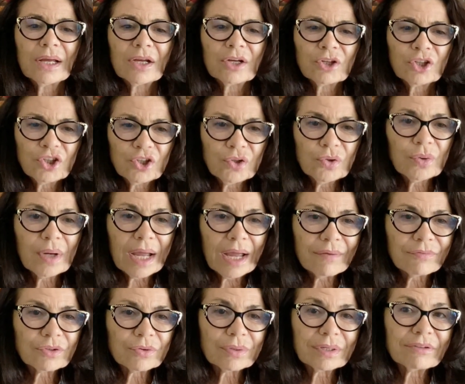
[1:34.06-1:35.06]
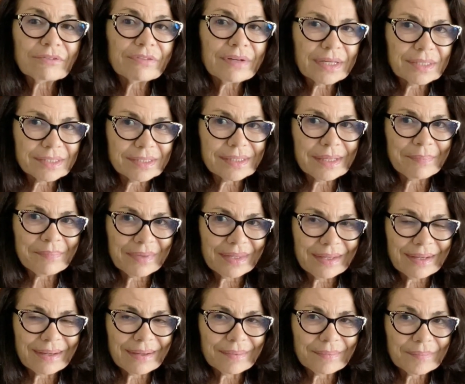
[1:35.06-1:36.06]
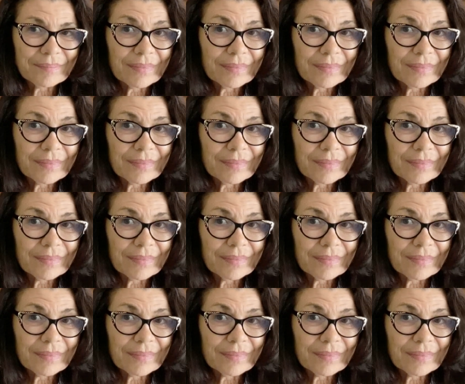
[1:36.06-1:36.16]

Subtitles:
You have to invest something